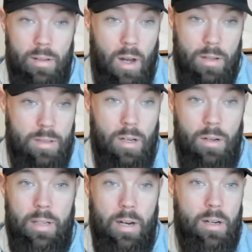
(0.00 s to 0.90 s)

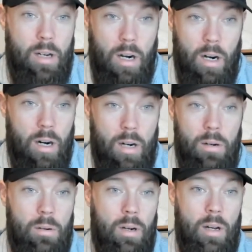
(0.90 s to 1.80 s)
Also, Derek
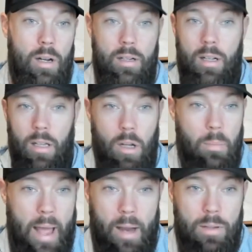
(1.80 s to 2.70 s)
Carr, Khalil
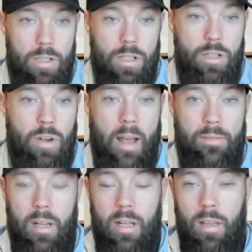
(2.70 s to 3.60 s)
Mack was just
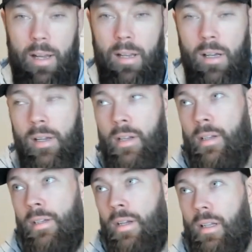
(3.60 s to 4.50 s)
drafted. Like,
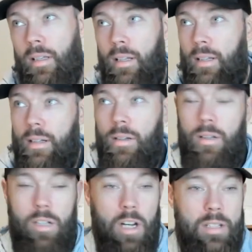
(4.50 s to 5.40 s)
well,
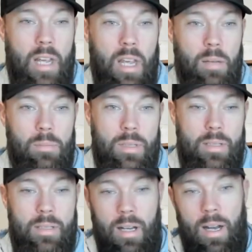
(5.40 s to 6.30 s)
good
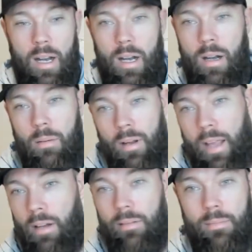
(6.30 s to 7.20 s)
teams,
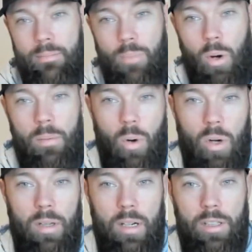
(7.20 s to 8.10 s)
again,
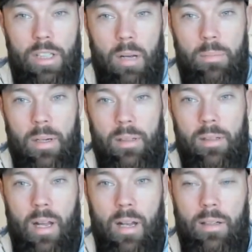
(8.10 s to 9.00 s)
poor leadership,
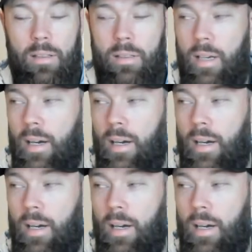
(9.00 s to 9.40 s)
and